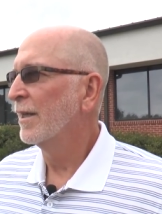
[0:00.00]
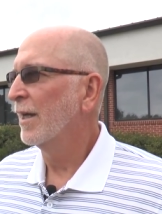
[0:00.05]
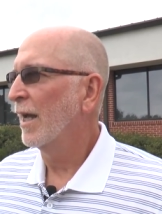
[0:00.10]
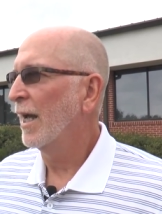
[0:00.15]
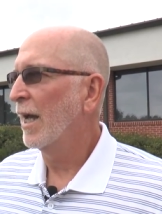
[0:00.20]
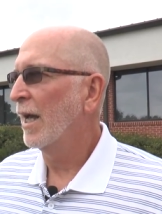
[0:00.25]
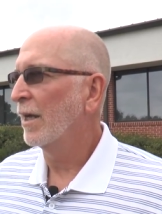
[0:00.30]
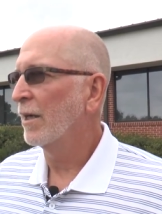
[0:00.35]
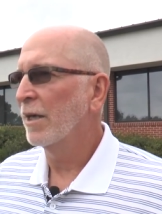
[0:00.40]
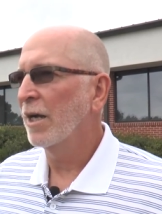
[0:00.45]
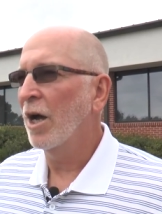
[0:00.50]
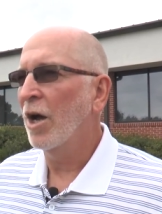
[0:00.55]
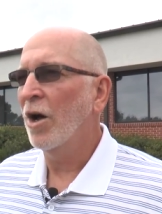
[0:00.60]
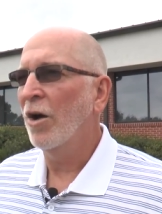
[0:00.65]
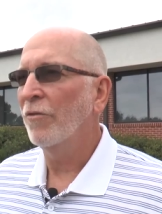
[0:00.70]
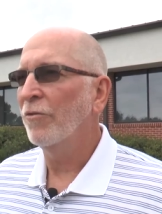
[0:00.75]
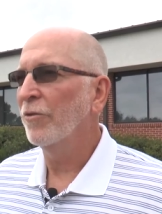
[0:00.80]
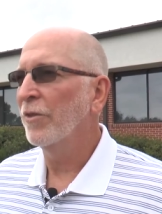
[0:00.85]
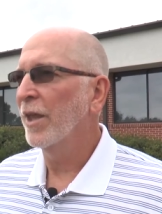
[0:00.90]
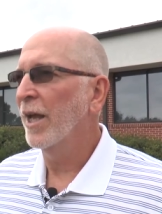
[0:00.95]
uh,
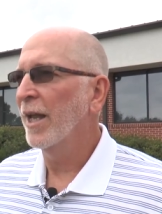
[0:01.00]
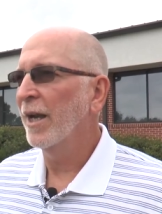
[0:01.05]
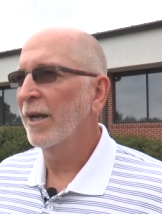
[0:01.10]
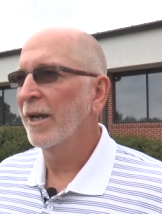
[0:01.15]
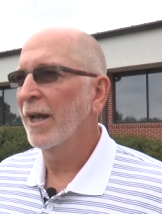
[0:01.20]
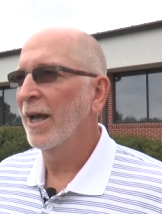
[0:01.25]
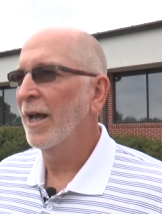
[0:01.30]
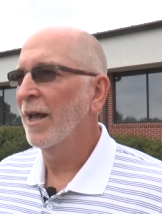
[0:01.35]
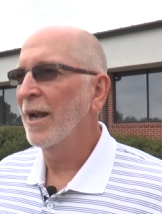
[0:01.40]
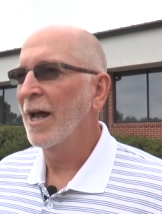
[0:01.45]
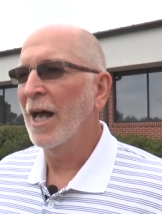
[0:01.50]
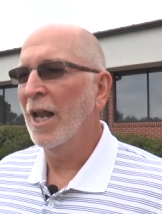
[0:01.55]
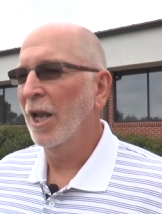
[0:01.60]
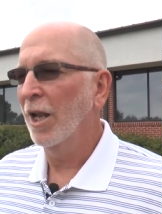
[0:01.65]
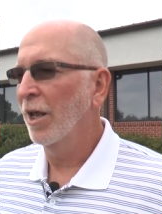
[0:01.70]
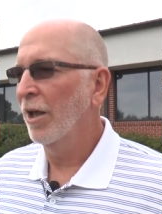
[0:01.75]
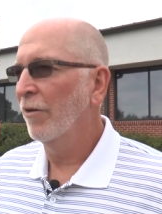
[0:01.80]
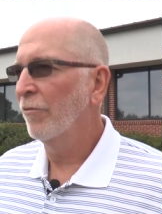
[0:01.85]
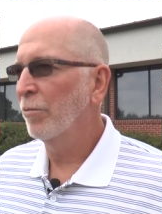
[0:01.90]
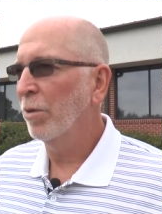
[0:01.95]
golf without a doubt. I
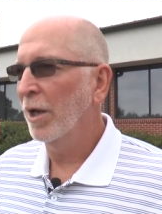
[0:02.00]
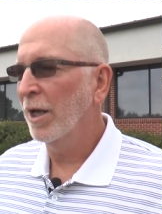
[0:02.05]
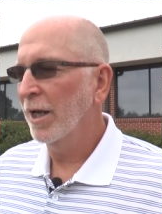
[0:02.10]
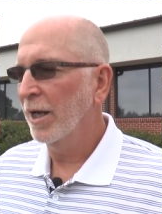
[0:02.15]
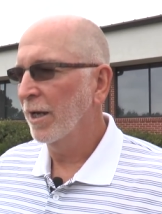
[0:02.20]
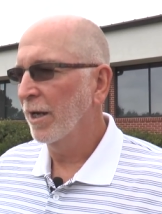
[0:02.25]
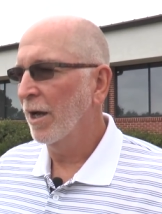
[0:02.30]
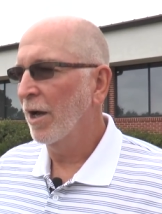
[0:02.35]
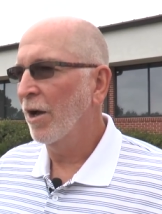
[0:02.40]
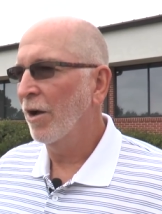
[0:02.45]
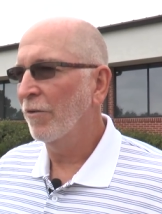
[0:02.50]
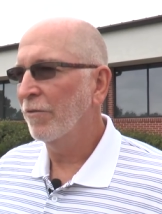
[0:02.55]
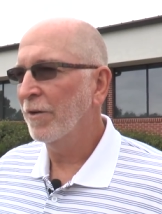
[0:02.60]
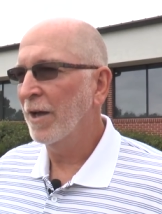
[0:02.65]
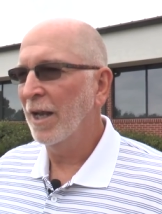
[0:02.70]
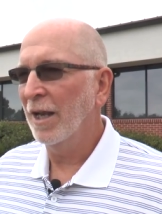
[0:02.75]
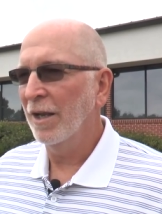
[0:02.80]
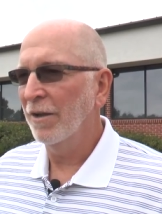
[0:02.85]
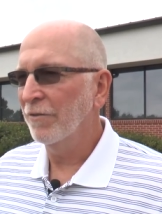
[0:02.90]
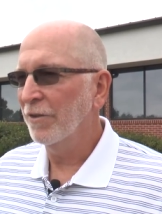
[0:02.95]
love playing golf.
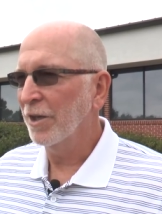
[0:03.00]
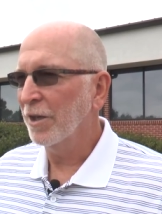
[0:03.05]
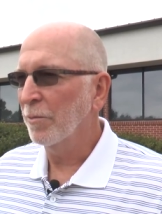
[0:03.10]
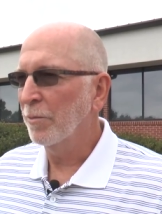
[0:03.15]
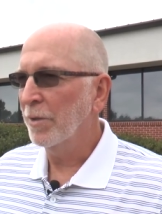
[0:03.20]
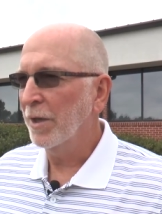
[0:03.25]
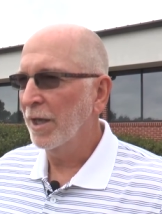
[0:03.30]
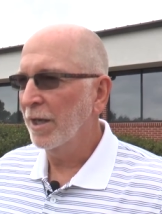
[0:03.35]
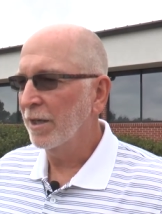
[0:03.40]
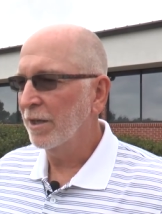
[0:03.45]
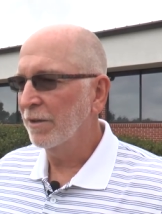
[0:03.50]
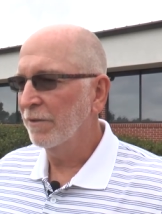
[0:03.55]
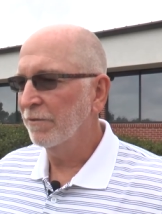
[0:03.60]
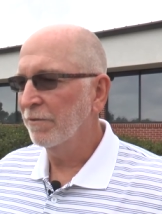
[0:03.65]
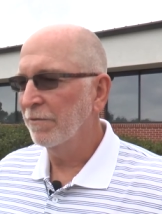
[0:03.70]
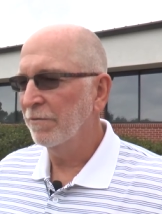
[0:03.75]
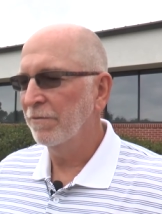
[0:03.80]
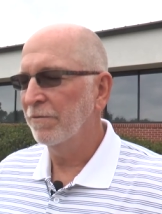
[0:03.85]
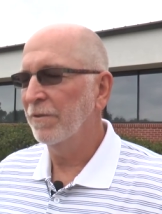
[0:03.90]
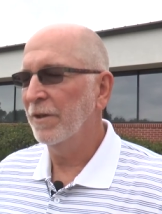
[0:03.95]
I love the competitive
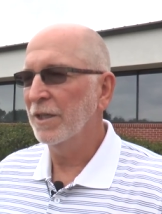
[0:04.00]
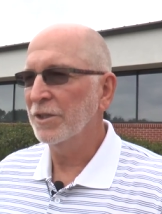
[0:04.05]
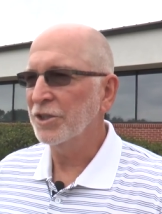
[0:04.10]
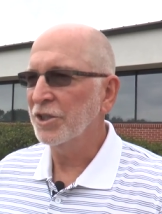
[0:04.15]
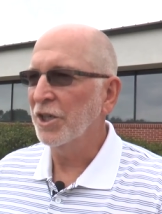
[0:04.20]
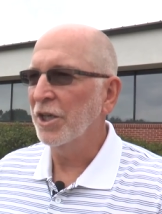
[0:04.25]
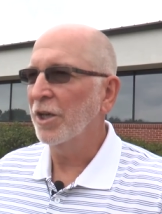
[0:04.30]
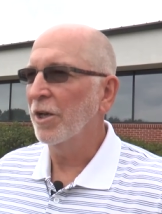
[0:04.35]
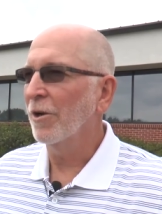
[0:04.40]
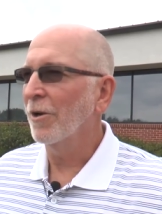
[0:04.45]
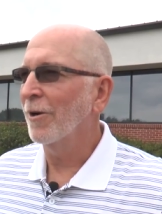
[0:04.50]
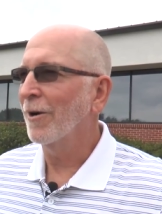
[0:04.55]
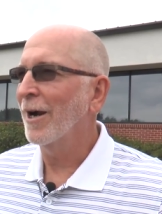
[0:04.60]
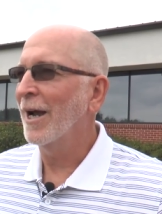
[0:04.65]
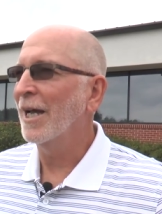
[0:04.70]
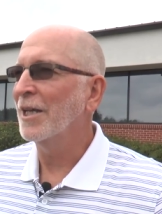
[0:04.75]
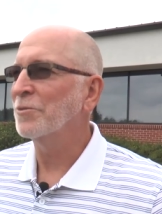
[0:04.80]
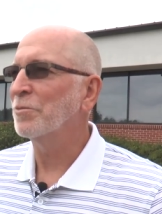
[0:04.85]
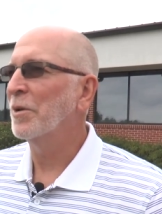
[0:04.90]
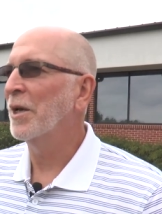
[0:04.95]
uh, singular
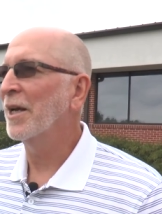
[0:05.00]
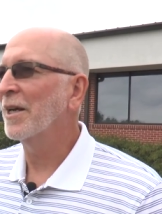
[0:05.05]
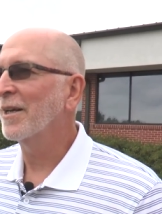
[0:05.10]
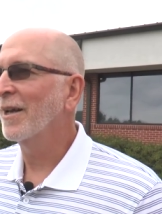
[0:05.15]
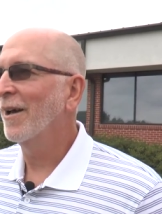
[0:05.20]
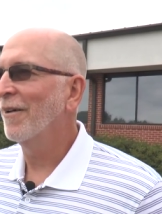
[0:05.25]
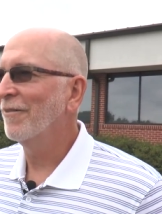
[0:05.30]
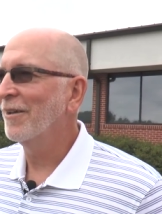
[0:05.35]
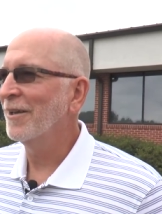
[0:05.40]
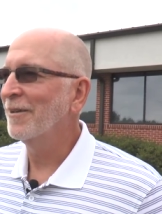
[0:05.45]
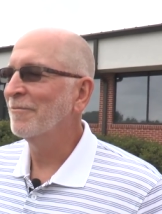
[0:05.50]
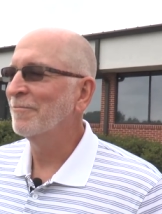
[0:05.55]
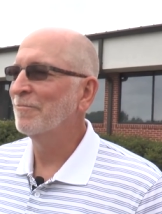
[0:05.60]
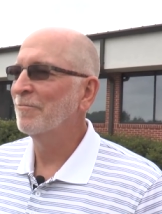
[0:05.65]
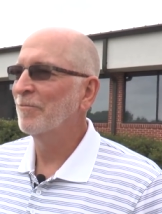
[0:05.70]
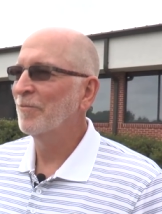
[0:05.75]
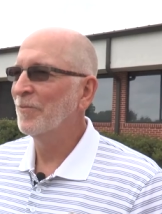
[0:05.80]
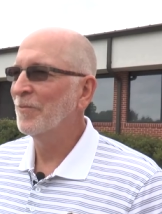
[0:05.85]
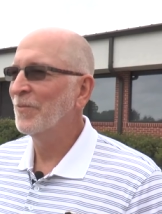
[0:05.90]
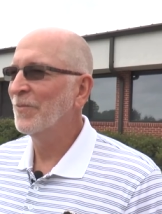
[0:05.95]
aspect of it.
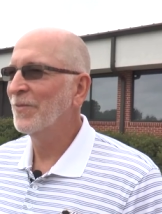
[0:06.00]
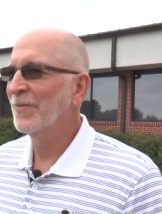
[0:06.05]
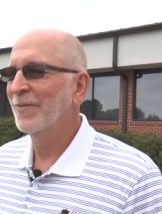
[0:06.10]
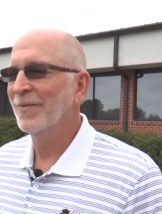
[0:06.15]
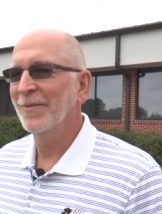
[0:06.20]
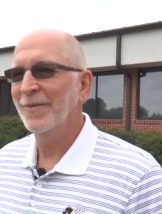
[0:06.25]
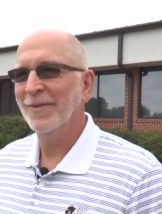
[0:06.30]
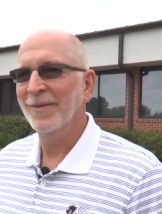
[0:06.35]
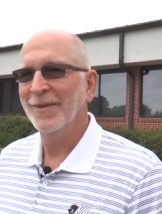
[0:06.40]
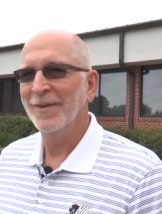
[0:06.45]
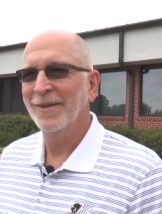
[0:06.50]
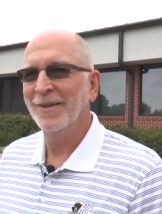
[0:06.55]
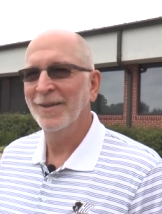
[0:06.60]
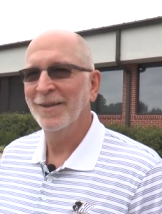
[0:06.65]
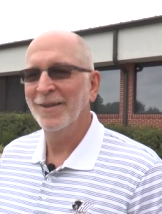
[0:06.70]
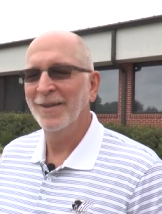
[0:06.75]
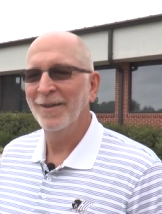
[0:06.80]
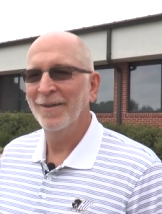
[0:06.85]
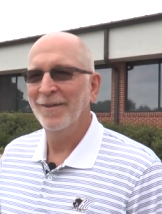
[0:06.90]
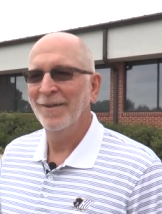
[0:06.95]
Who's your
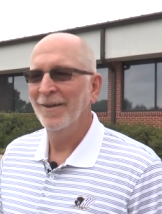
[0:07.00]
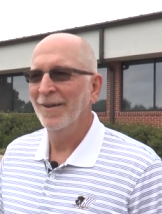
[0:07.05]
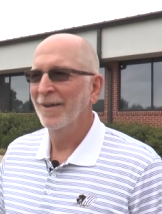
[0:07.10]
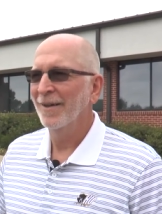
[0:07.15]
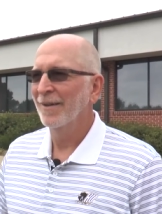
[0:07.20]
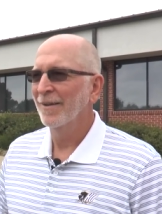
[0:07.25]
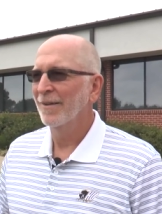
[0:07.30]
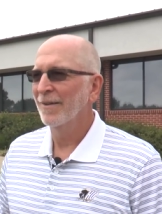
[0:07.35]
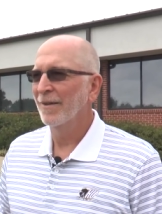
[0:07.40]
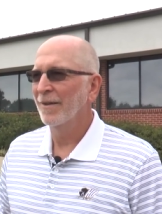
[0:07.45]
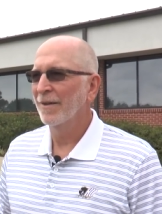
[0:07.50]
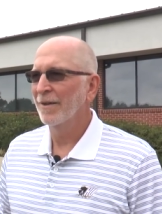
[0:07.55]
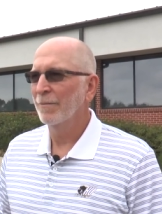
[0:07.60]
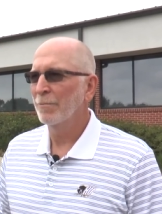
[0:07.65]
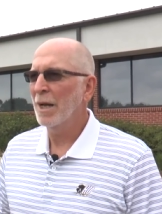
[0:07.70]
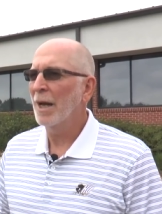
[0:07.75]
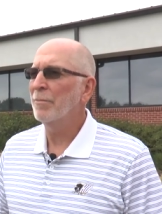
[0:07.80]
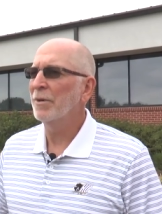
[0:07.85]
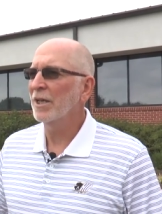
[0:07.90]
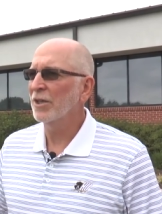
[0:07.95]
biggest fan?
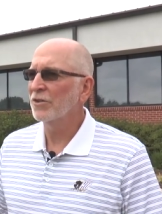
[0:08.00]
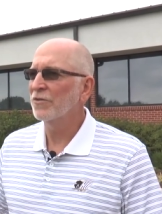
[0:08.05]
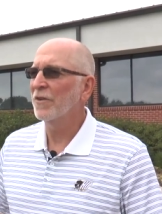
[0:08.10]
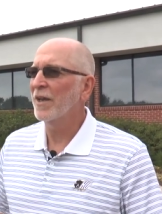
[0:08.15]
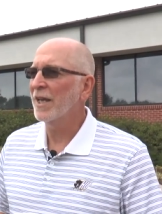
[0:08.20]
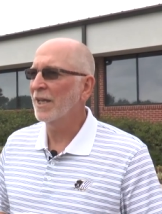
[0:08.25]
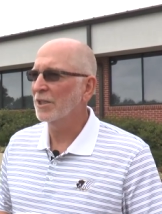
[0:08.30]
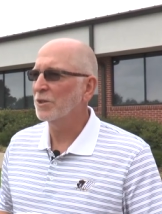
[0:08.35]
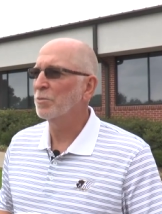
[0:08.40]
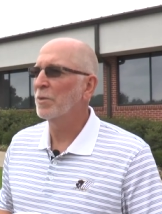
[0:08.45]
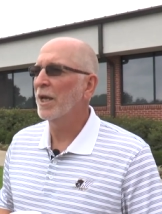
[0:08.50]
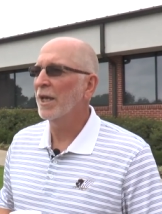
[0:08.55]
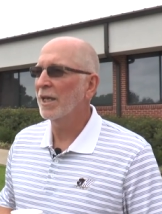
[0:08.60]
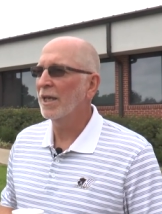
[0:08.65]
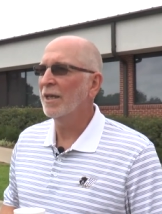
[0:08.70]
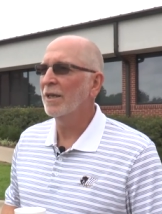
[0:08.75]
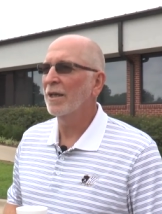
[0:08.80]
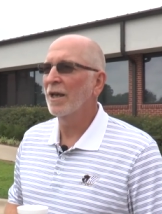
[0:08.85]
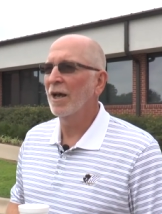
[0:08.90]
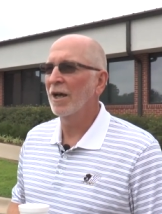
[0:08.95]
My biggest fan is
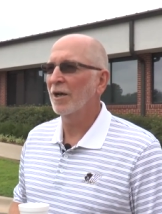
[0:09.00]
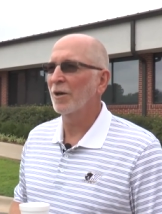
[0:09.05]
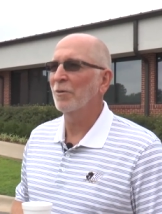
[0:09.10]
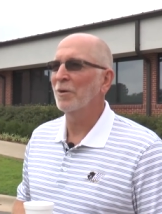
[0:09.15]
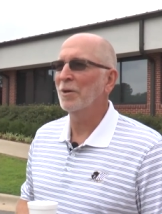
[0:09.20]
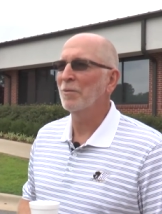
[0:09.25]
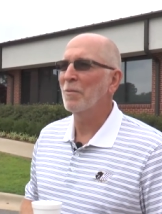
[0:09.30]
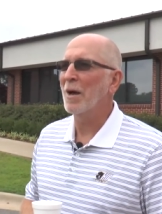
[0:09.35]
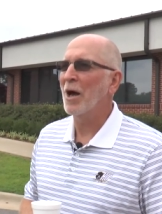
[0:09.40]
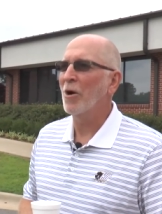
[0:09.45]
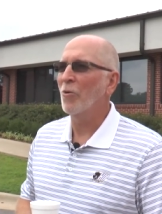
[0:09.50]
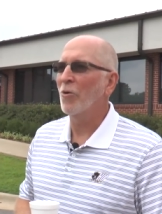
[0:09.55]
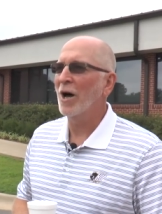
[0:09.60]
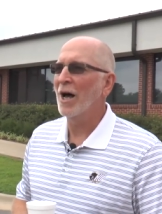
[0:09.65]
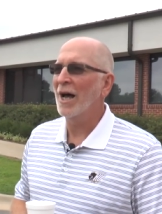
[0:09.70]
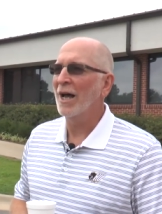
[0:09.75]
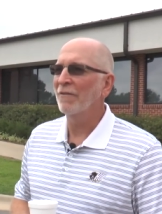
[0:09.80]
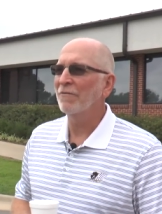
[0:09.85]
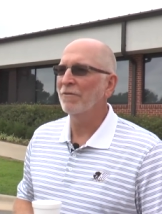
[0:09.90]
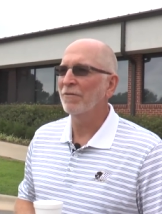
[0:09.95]
Peggy Huckeba, my
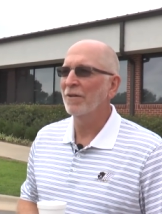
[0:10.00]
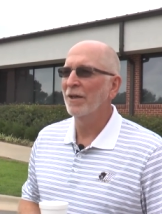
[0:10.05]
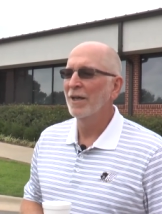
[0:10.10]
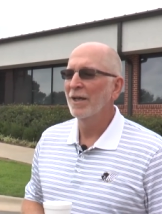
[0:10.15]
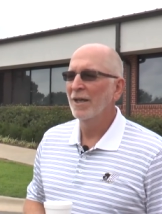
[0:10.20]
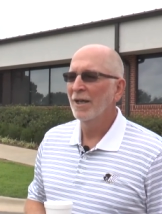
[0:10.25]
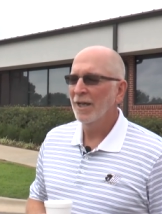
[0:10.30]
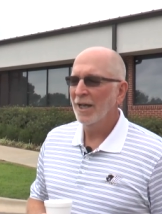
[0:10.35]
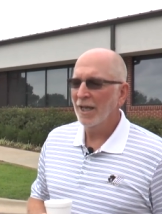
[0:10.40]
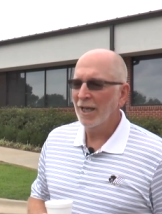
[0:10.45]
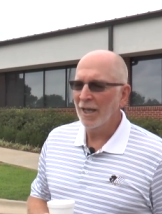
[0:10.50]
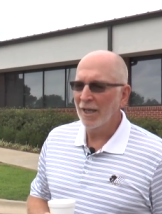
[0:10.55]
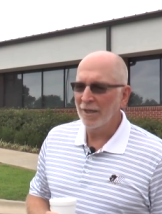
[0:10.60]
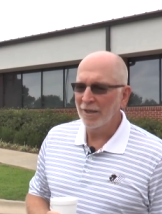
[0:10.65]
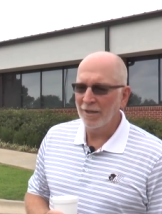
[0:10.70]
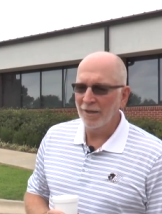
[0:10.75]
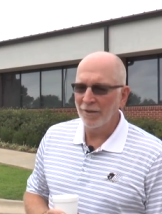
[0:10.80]
wife. And